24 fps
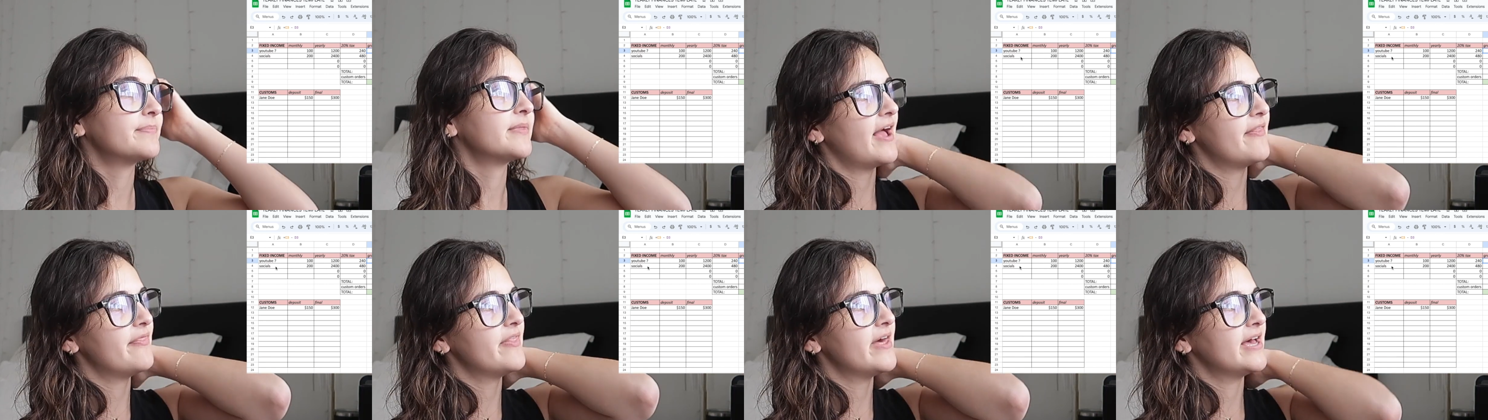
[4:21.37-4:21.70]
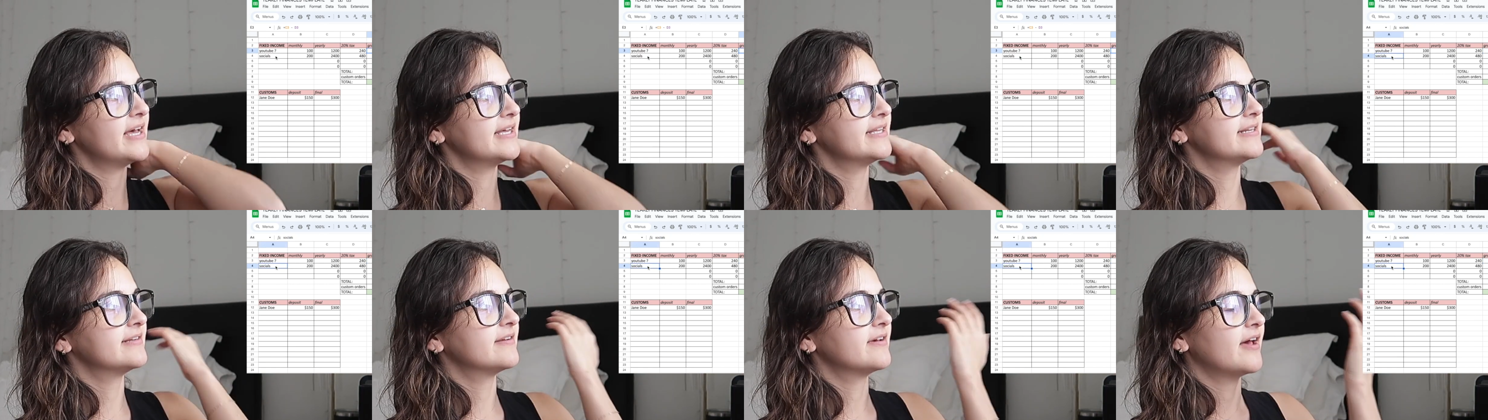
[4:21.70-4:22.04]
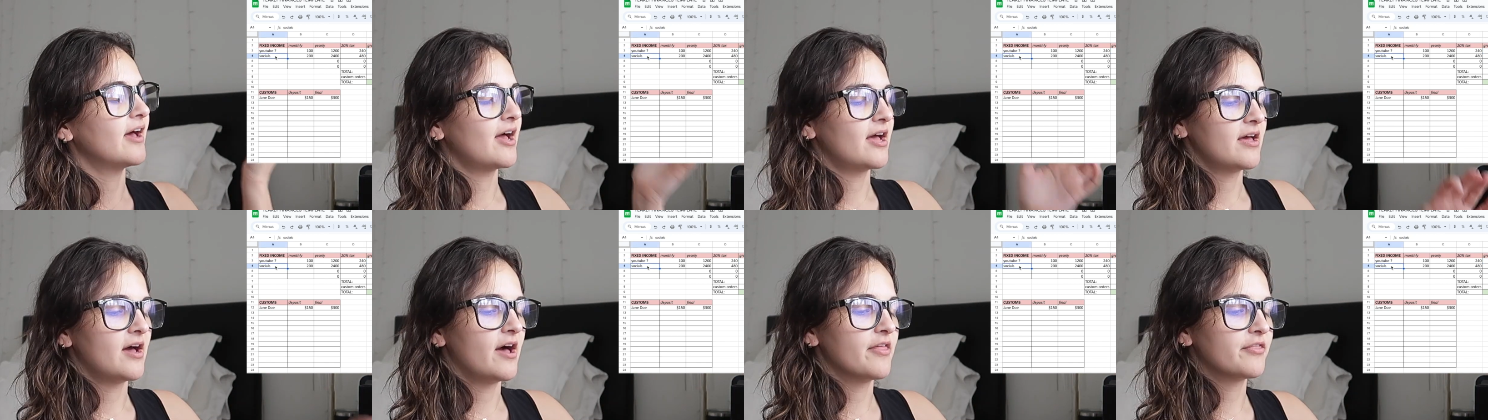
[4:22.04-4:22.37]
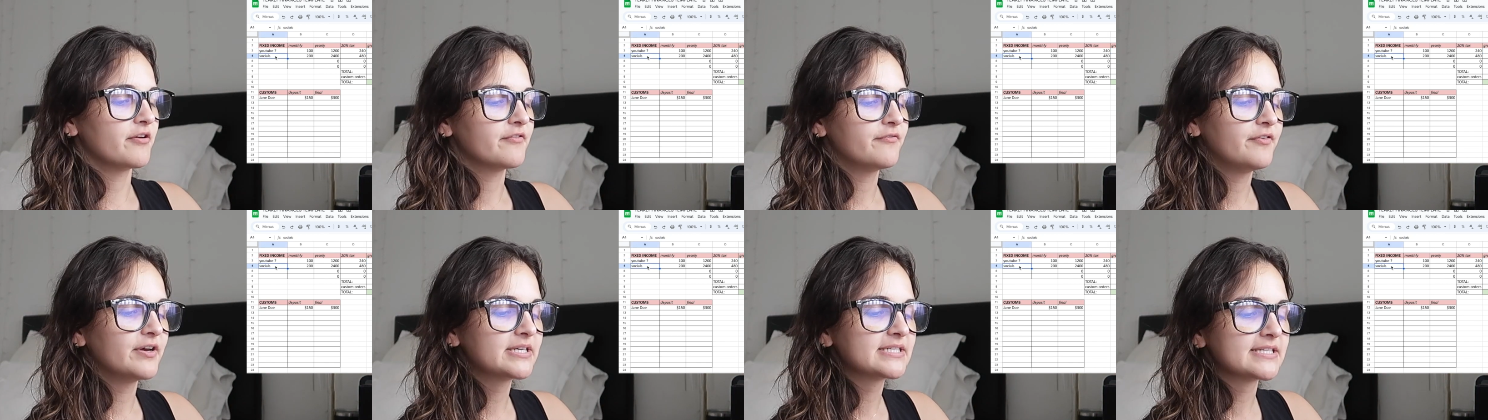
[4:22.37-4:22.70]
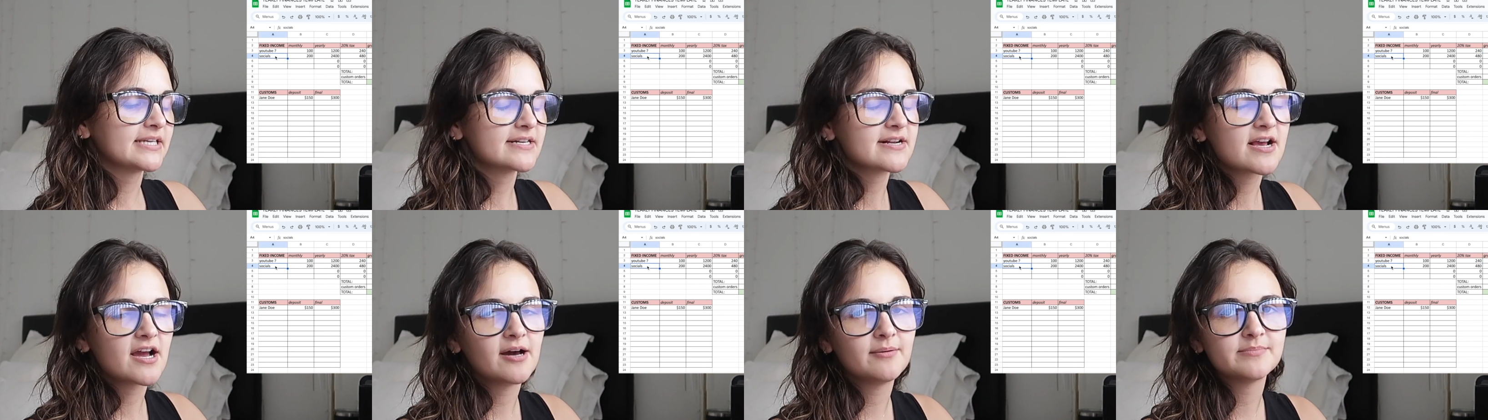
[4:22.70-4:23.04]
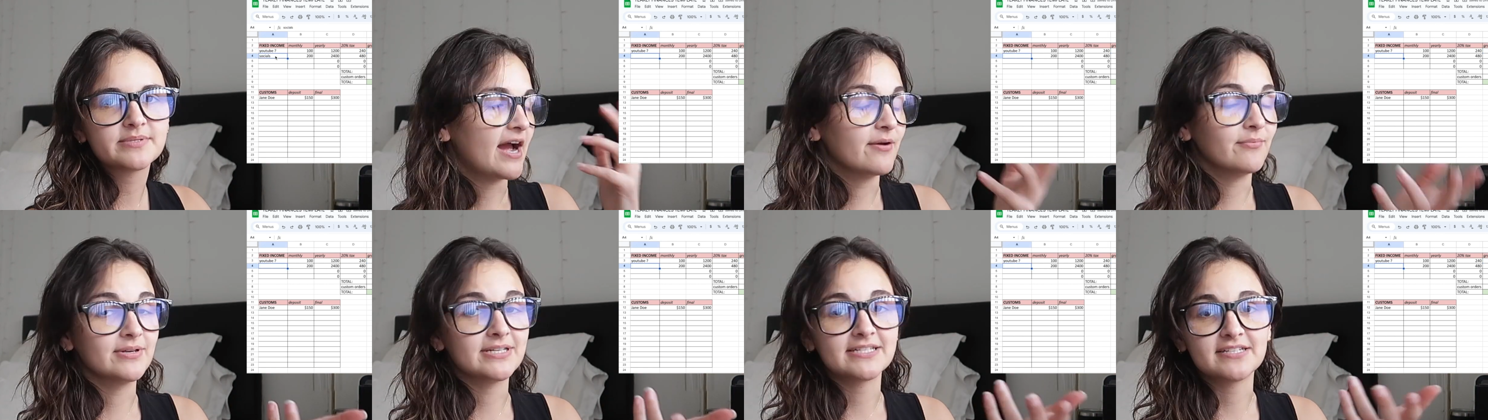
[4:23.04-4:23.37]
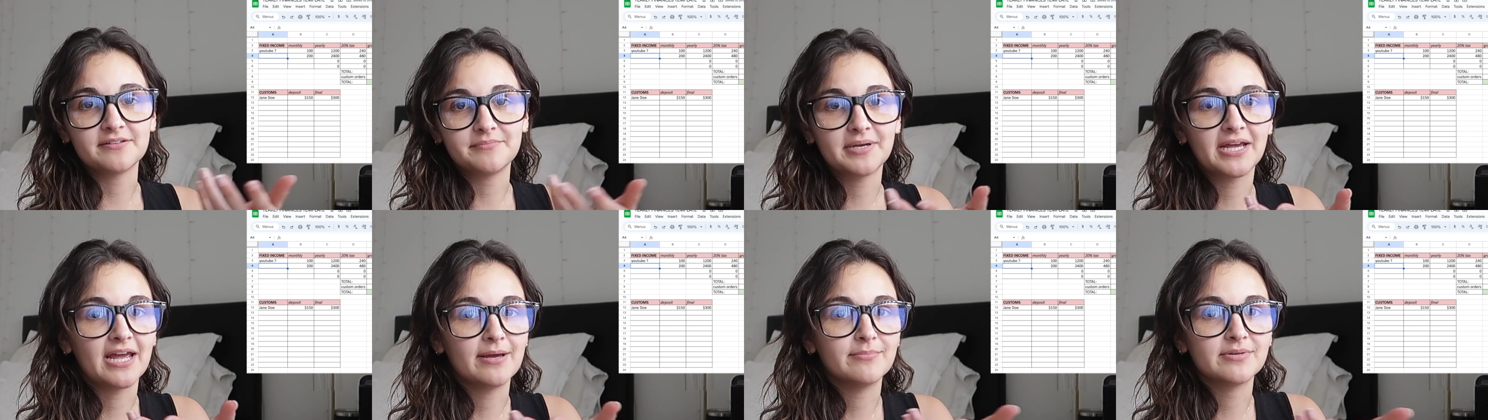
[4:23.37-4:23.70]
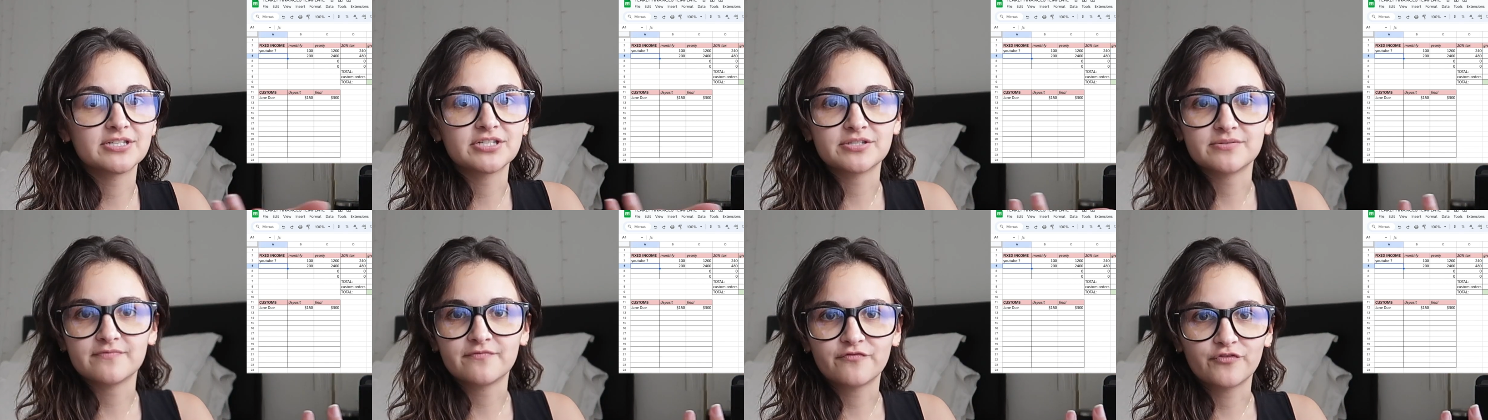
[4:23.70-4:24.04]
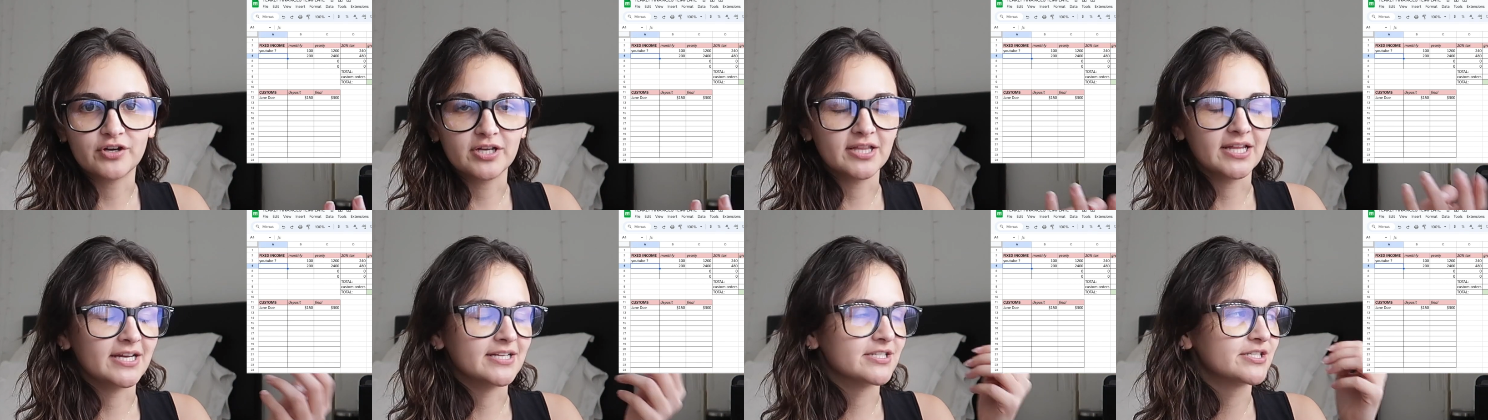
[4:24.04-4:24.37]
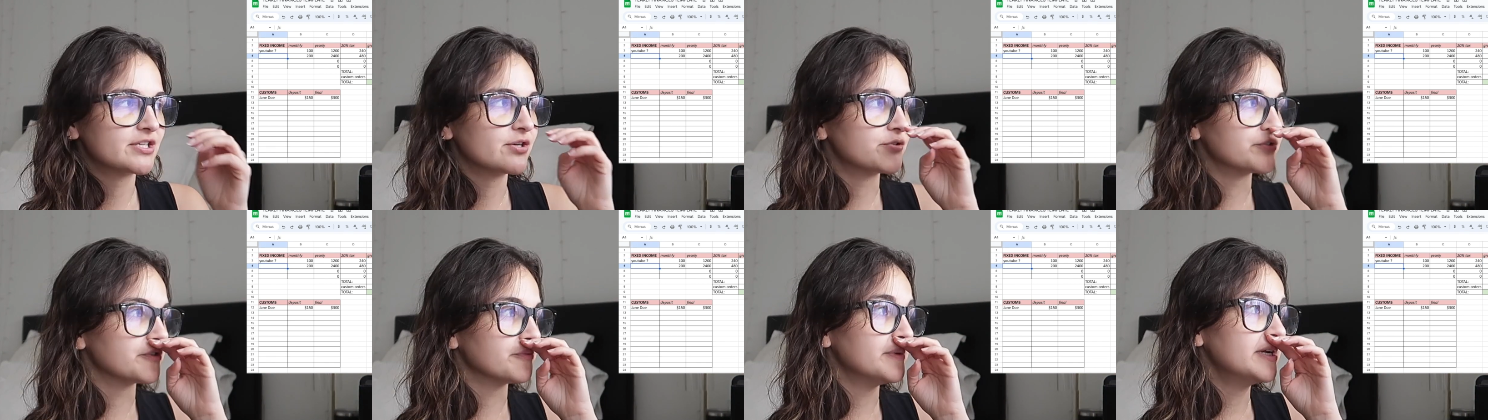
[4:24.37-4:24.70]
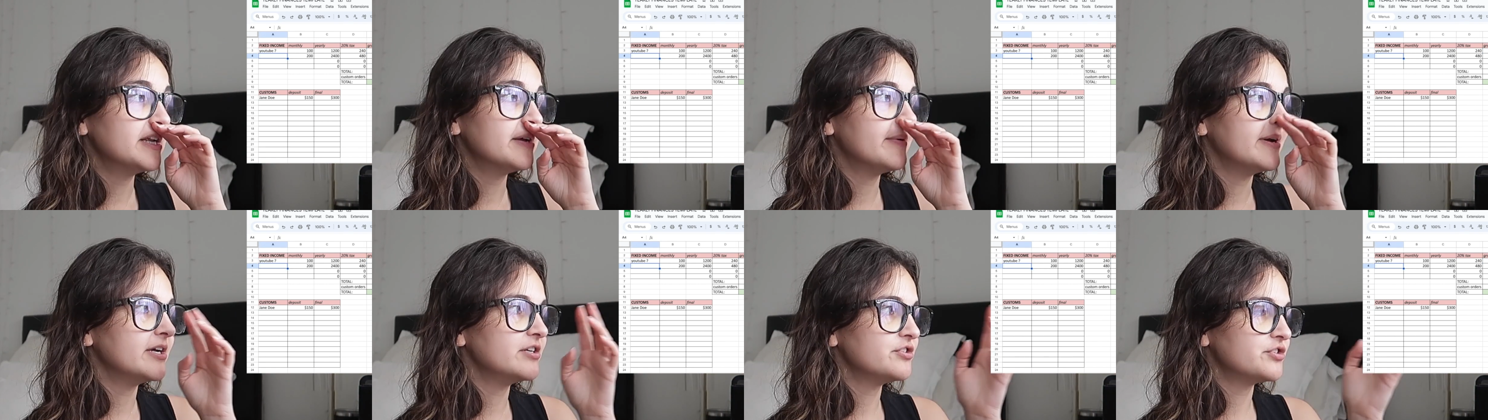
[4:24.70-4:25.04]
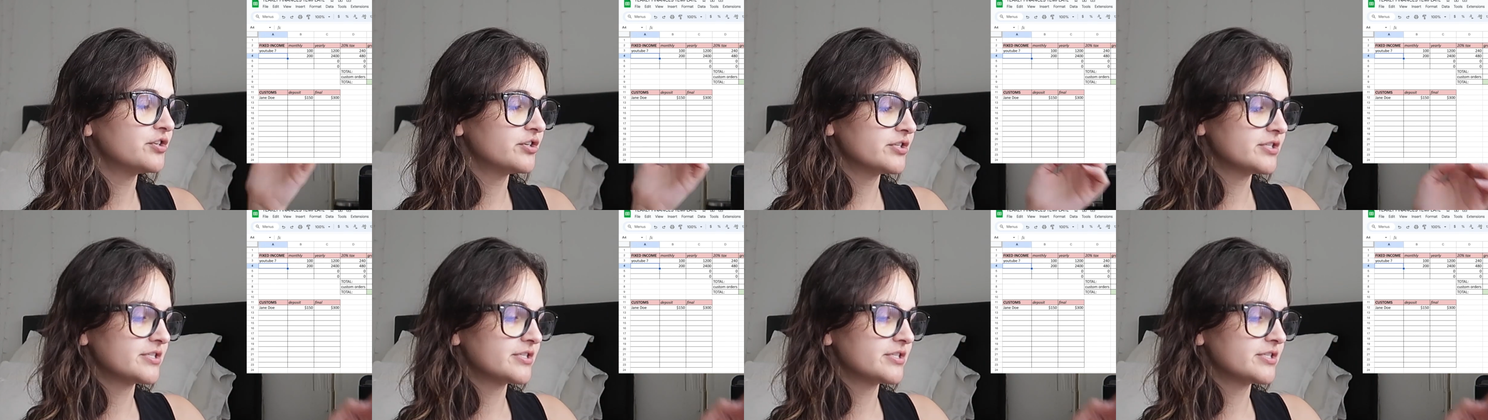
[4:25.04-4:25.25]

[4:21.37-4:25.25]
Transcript: And then other fixed incomes, I recently became a freelance social media manager,